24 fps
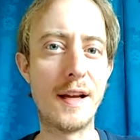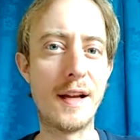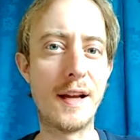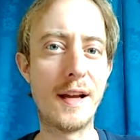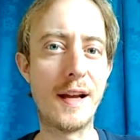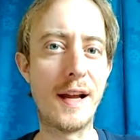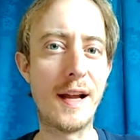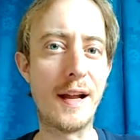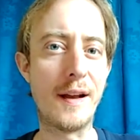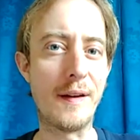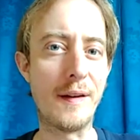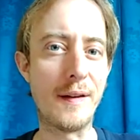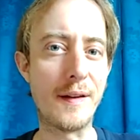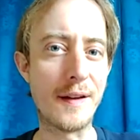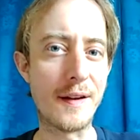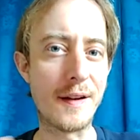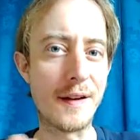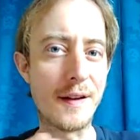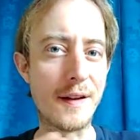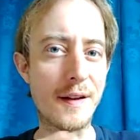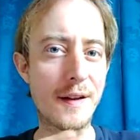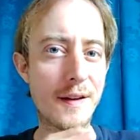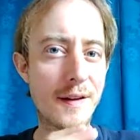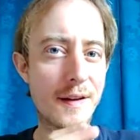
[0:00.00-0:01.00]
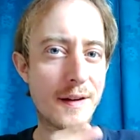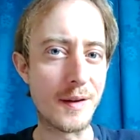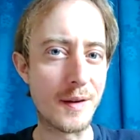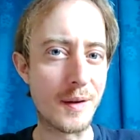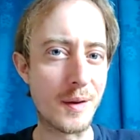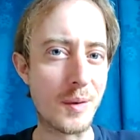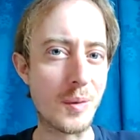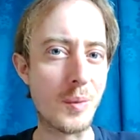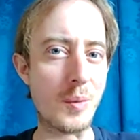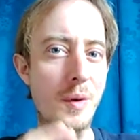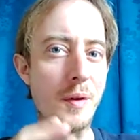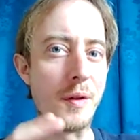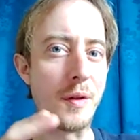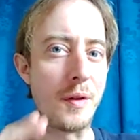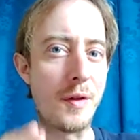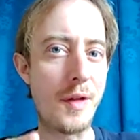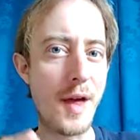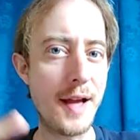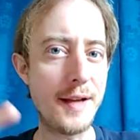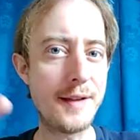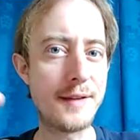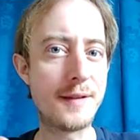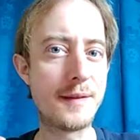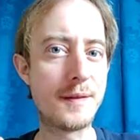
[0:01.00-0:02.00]
And with
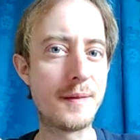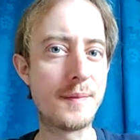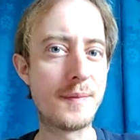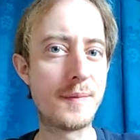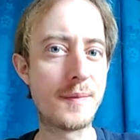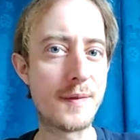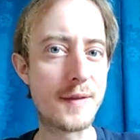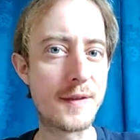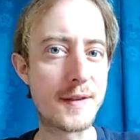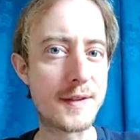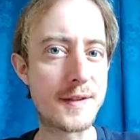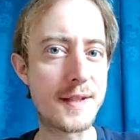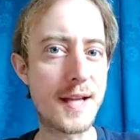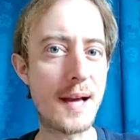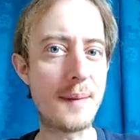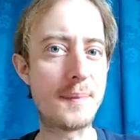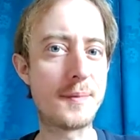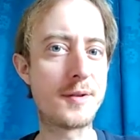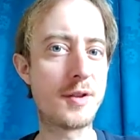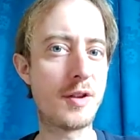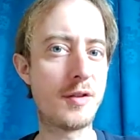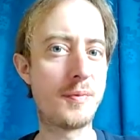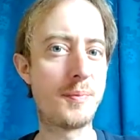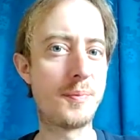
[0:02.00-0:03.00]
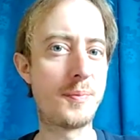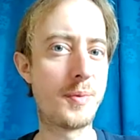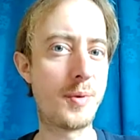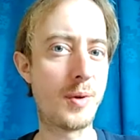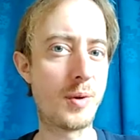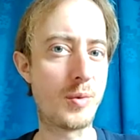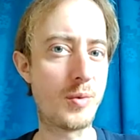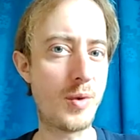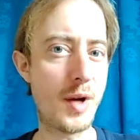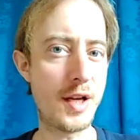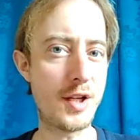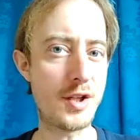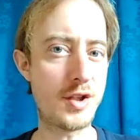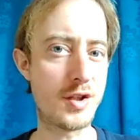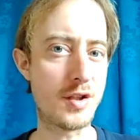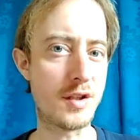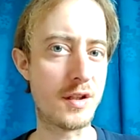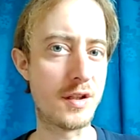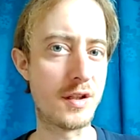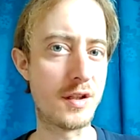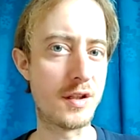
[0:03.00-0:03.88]
that steps of progression,